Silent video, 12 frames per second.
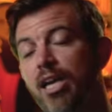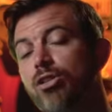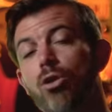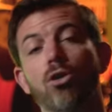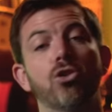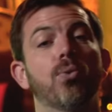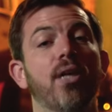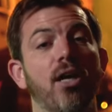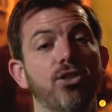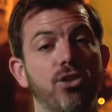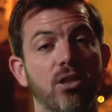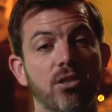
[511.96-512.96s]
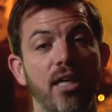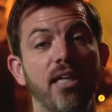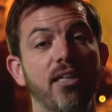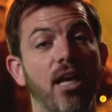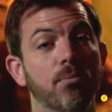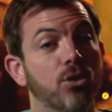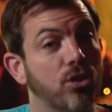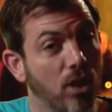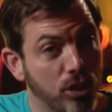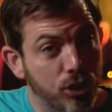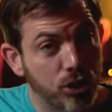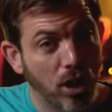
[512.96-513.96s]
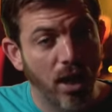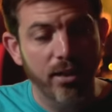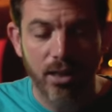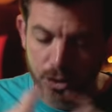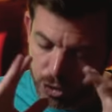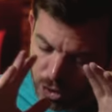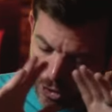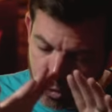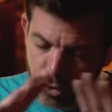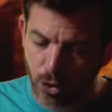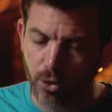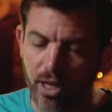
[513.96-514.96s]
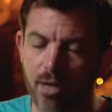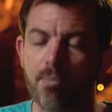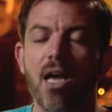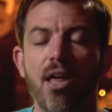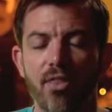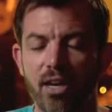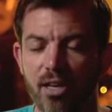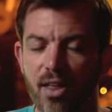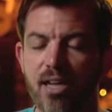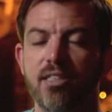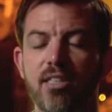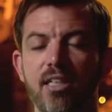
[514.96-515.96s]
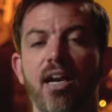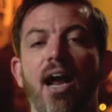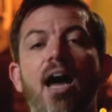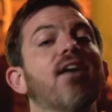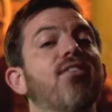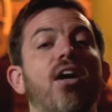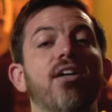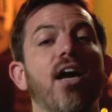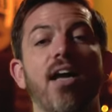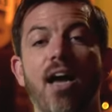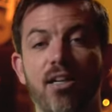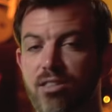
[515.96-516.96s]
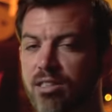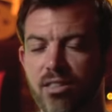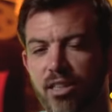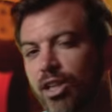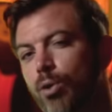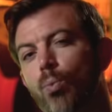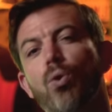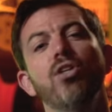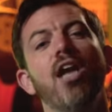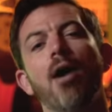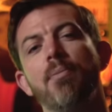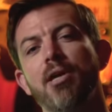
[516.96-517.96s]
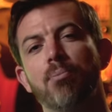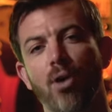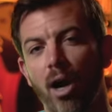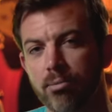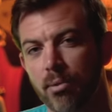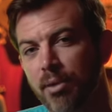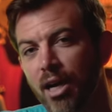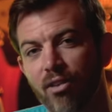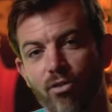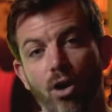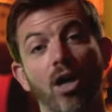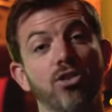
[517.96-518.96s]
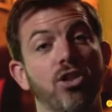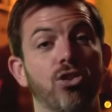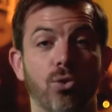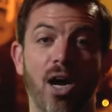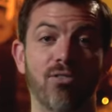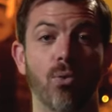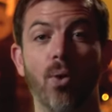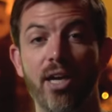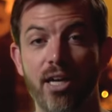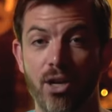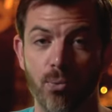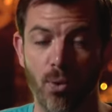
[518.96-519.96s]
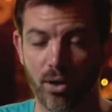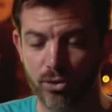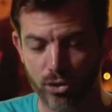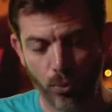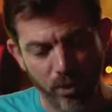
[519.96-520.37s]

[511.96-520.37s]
He talked to a nice young lady named Sunshine, and she assured him that they did have Hyundai Accents and that it would not be a problem for us to drive away in one. So